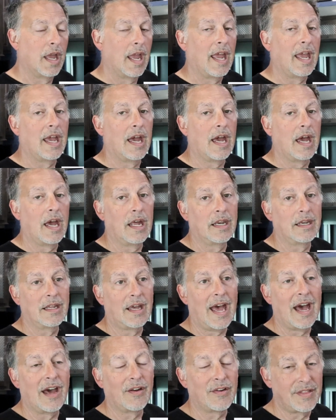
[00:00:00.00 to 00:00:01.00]
and
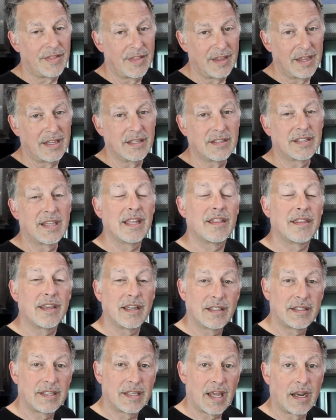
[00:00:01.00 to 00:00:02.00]
how to get
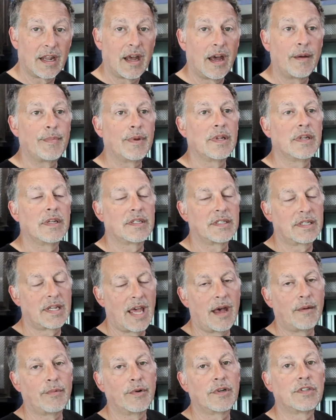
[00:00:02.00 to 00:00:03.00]
things set up and
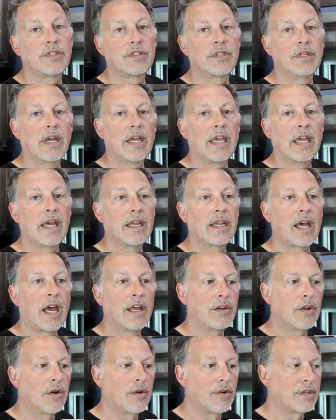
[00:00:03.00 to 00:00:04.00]
established. And I
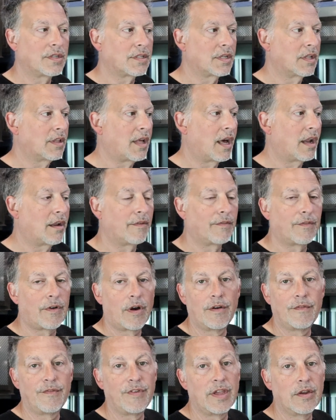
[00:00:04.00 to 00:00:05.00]
noticed a lot of
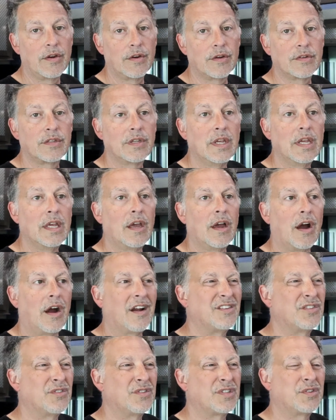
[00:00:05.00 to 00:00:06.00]
RVers
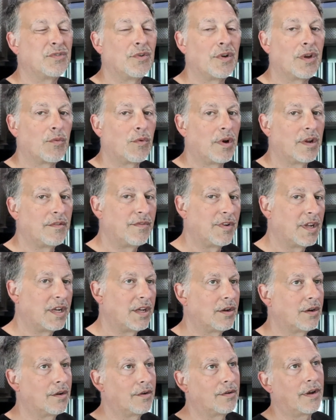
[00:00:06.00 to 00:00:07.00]
are just doing one
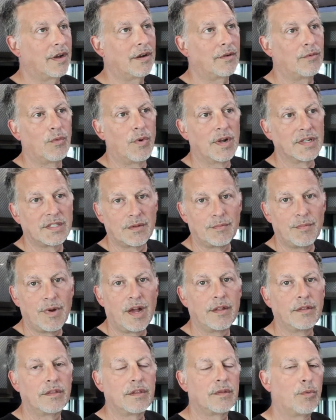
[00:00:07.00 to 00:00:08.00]
video once a
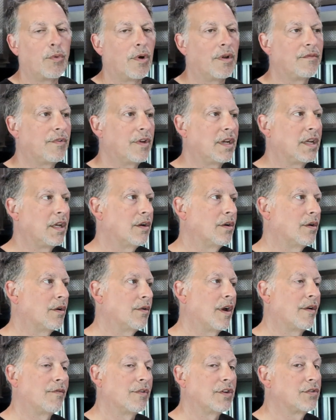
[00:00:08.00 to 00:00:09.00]
month, one
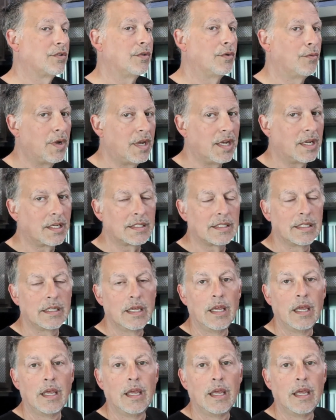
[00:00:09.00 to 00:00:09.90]
video every 2 weeks.